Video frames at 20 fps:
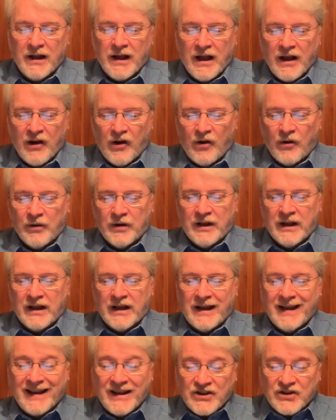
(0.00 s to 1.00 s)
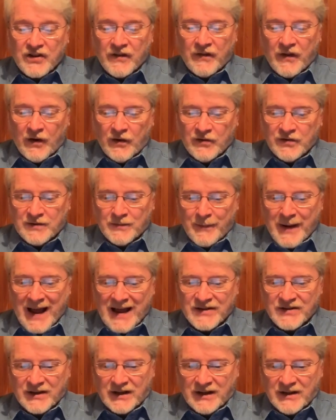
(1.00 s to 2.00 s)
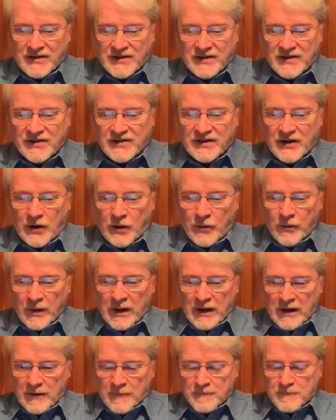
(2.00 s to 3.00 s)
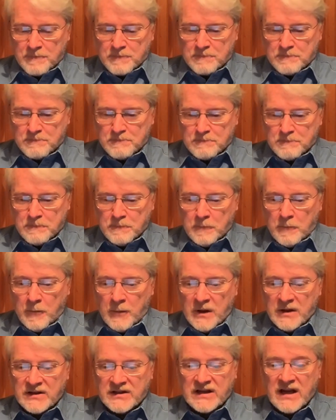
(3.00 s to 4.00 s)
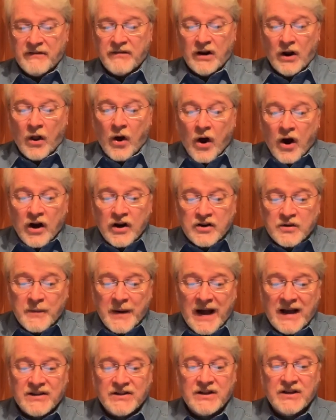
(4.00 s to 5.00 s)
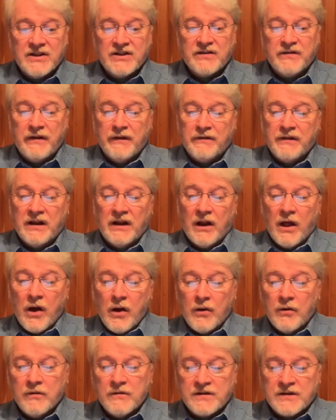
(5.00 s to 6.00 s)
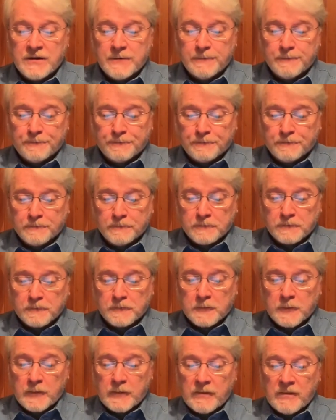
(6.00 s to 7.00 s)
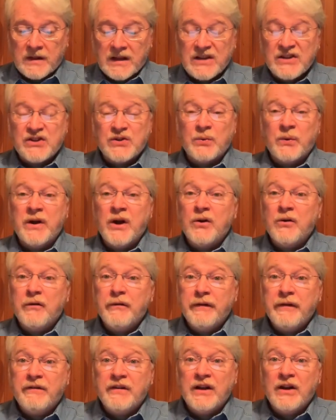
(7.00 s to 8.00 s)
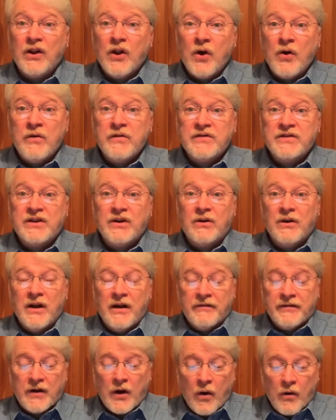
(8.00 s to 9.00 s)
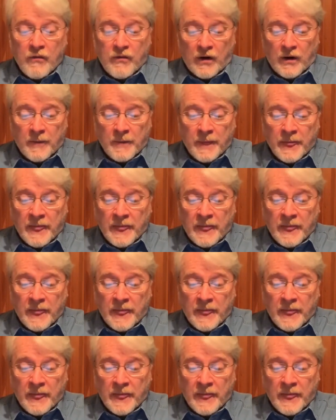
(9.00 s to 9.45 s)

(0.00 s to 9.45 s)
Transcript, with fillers: held in each of those baskets. And so seven large baskets, 50 loaves, it's 350 loaves that are left over.